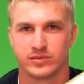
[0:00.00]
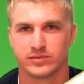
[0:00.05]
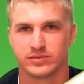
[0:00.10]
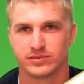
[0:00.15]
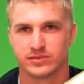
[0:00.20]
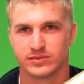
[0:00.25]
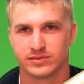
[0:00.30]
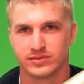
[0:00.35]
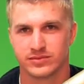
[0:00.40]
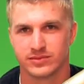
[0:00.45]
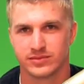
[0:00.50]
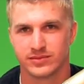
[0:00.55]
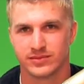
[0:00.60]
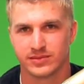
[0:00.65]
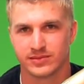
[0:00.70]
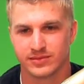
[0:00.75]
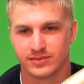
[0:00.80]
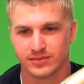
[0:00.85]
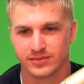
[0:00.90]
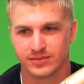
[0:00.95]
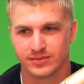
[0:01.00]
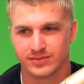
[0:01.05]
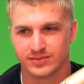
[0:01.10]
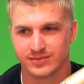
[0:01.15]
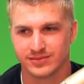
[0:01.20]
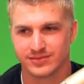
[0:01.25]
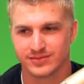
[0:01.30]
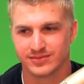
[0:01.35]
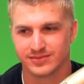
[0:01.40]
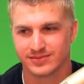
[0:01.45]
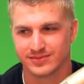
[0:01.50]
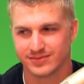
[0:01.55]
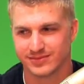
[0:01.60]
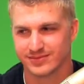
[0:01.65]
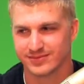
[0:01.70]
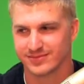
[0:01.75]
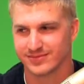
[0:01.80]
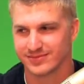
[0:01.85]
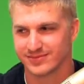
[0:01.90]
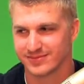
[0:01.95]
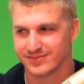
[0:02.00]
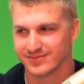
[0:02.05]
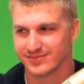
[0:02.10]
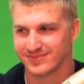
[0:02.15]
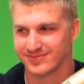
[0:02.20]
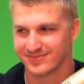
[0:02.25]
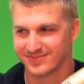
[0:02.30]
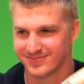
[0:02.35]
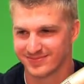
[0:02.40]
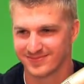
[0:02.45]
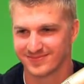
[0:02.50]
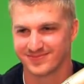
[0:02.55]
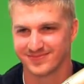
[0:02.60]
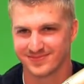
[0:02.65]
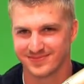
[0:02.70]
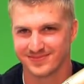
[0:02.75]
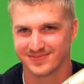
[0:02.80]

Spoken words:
[no speech]